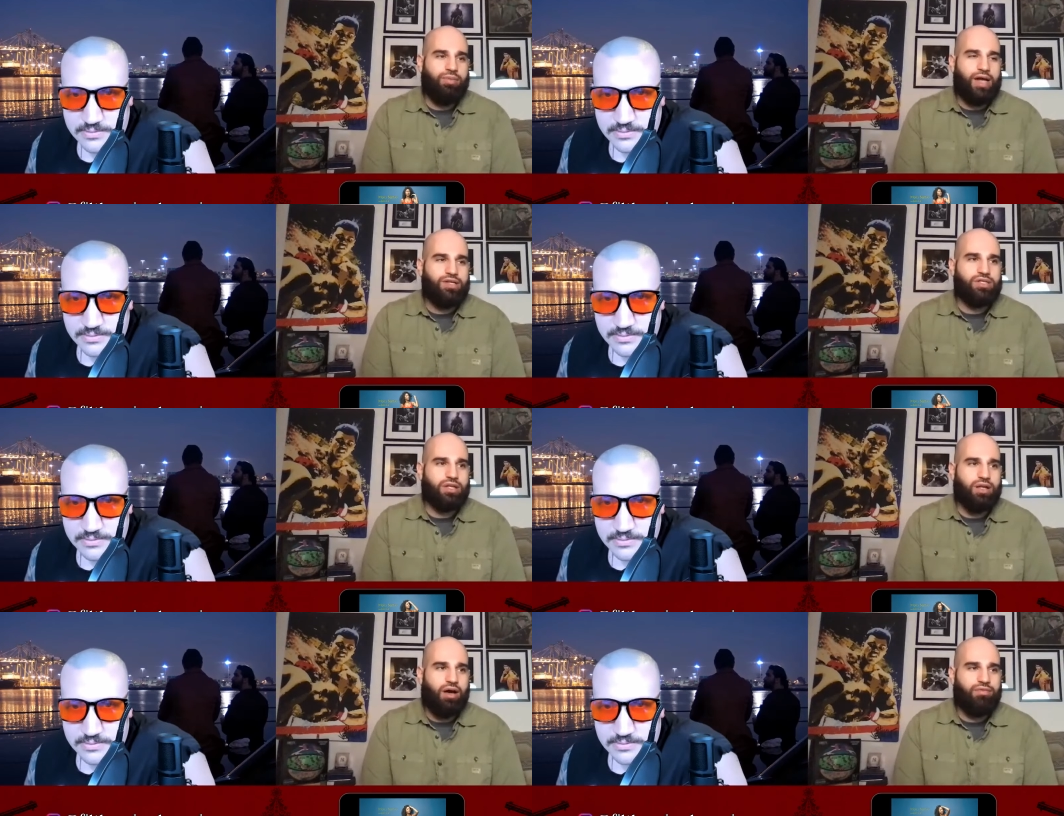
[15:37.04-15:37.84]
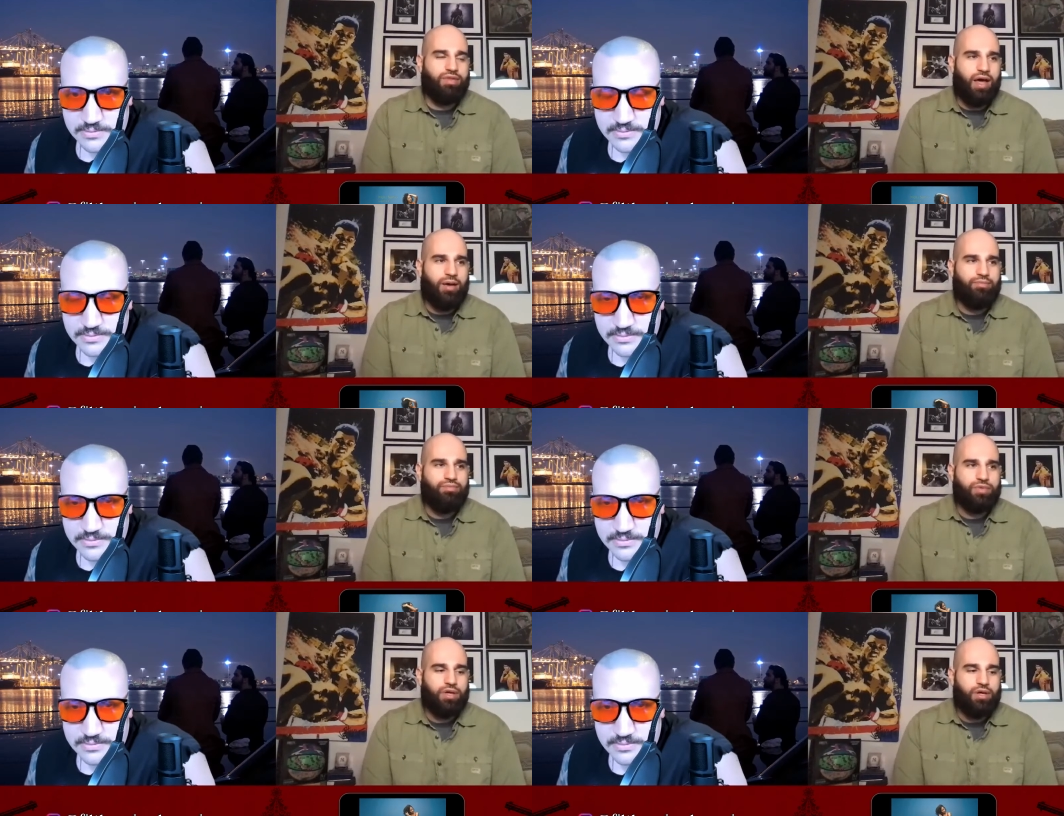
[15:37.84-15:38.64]
Speaker 1: But I just love that
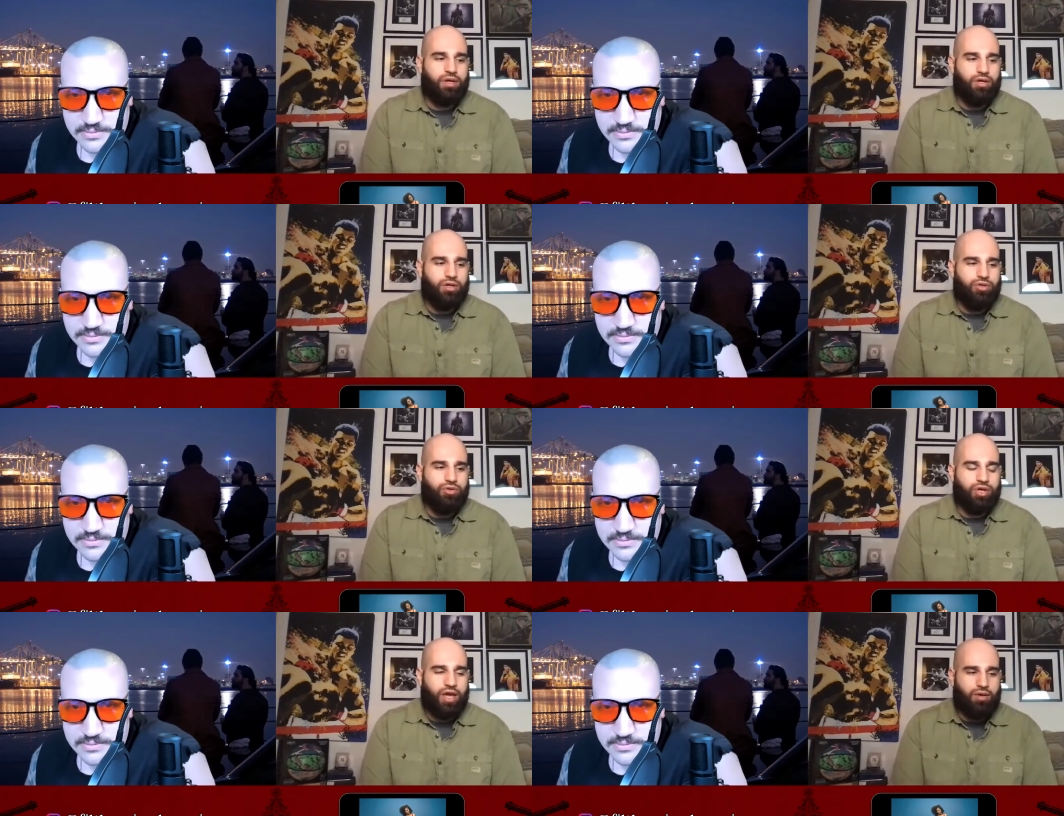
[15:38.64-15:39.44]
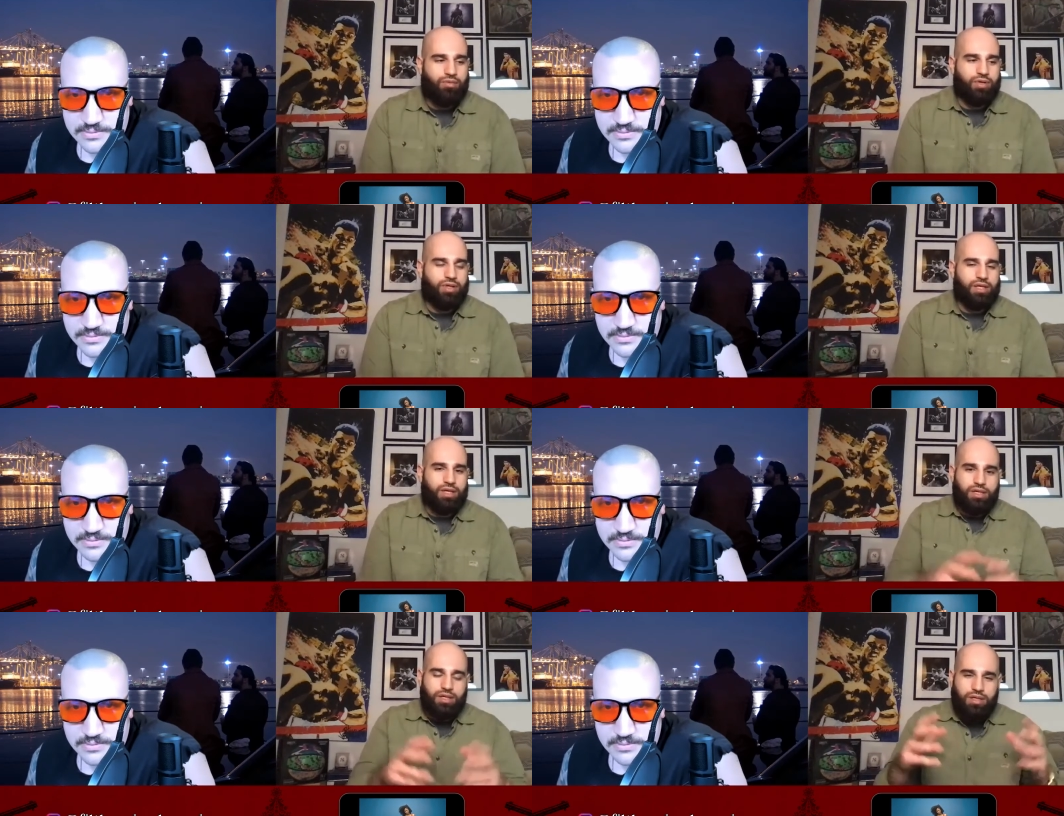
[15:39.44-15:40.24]
you can't
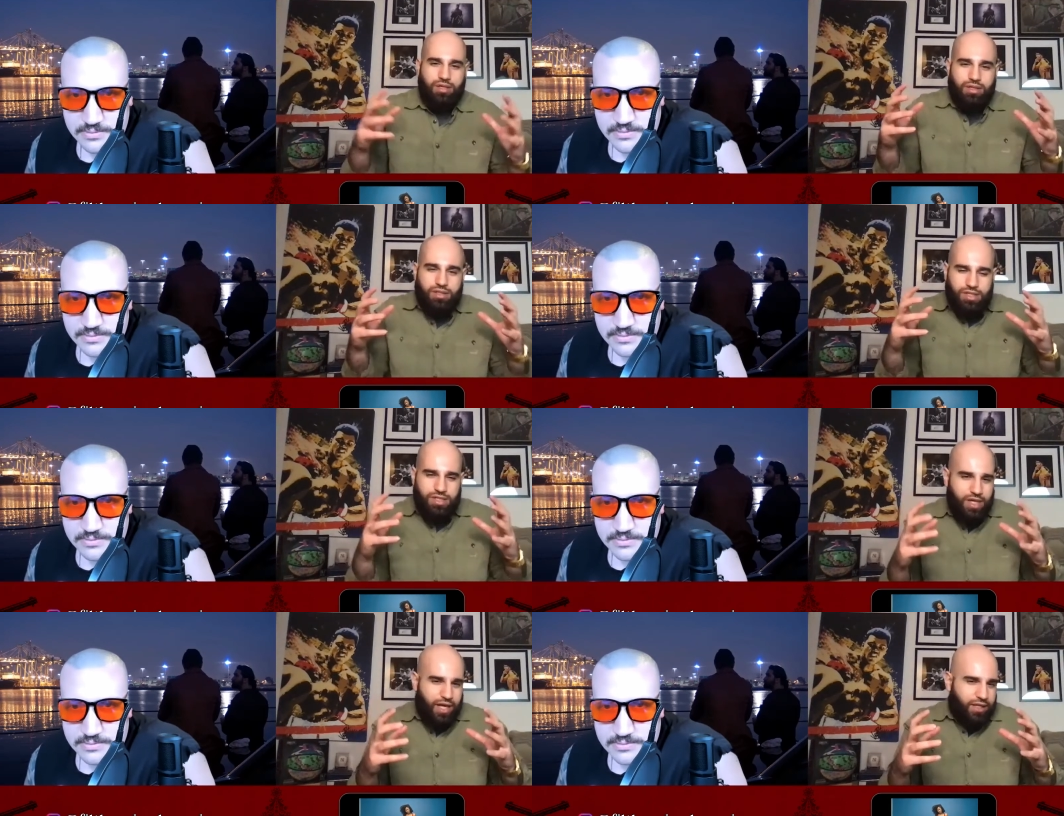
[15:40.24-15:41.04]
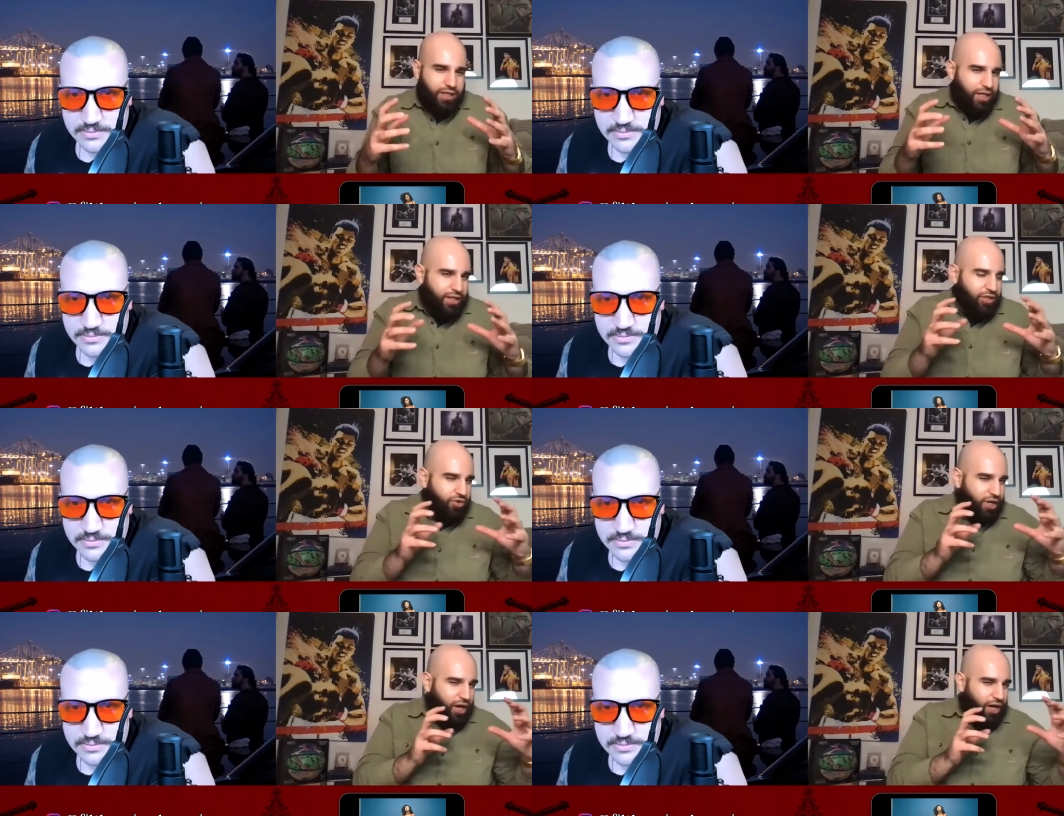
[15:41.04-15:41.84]
really see anything. And then you
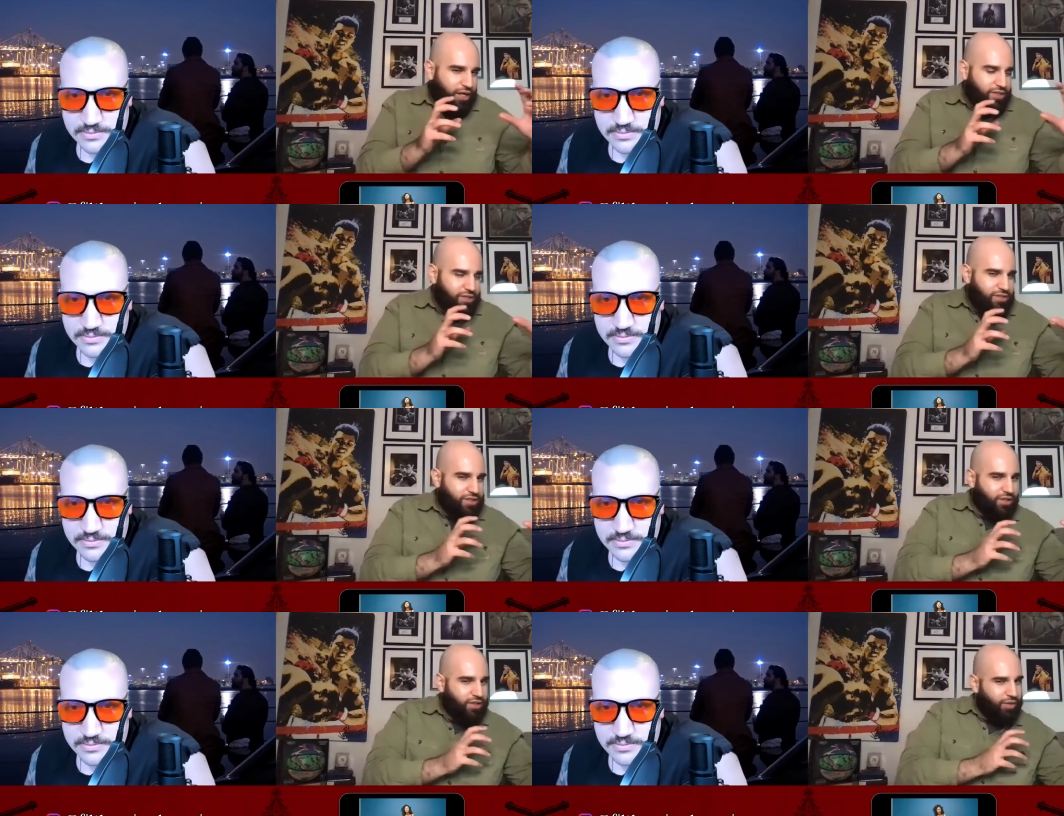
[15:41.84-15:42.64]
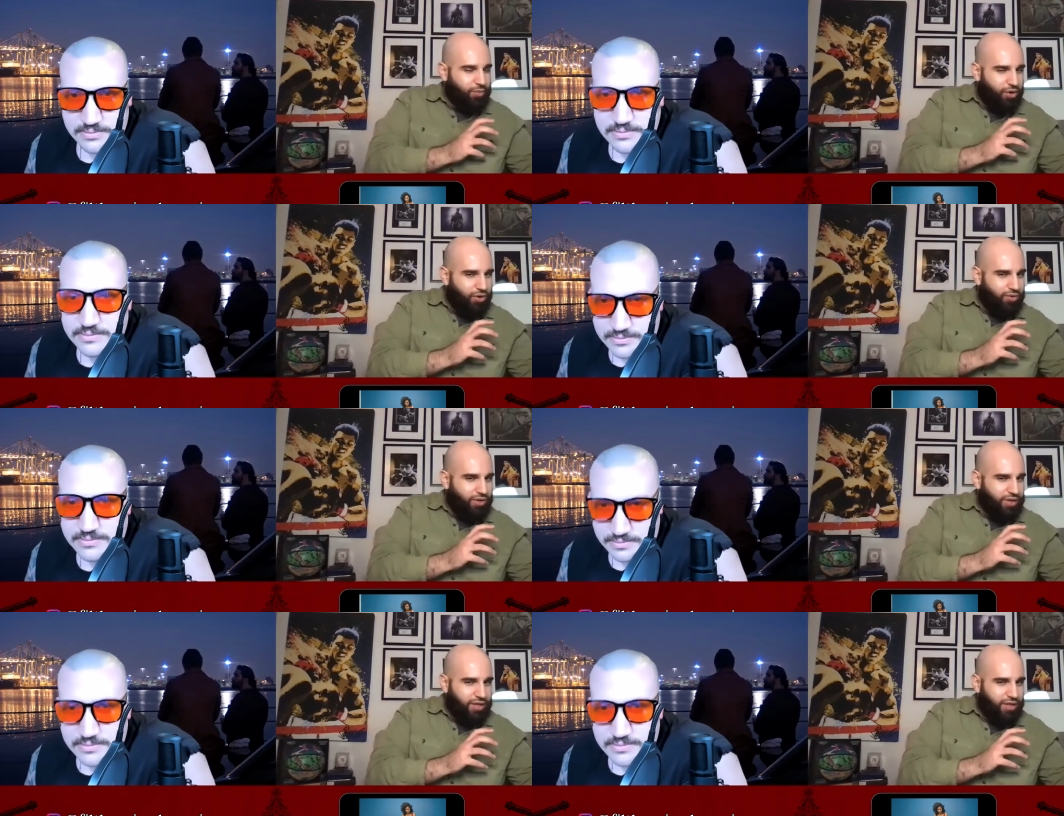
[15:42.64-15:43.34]
cut to the limo